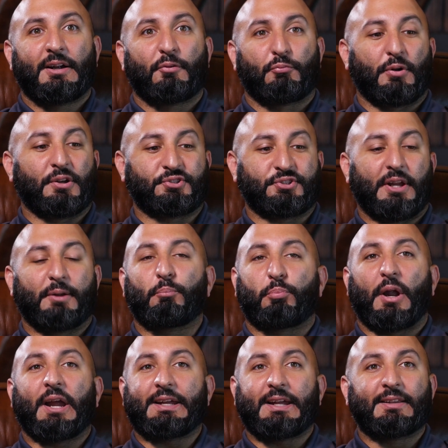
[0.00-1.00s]
risking
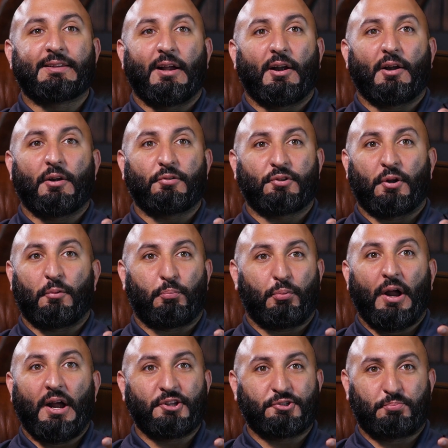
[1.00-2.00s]
breaking their
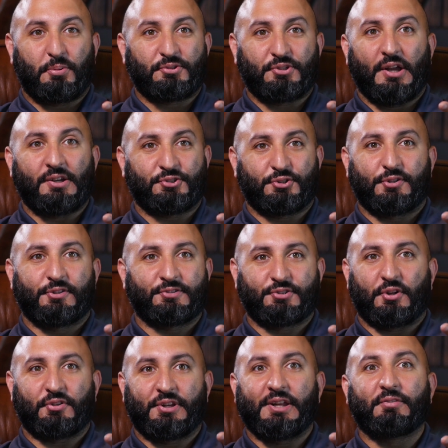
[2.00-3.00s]
prized possessions,
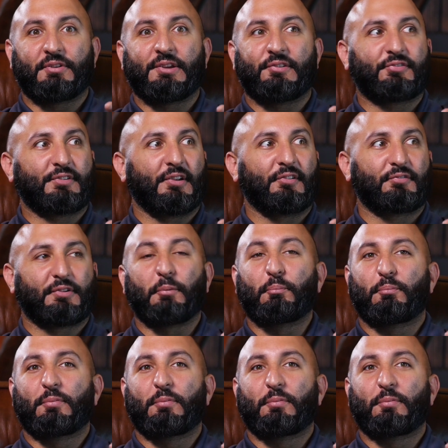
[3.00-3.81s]
their TVs, because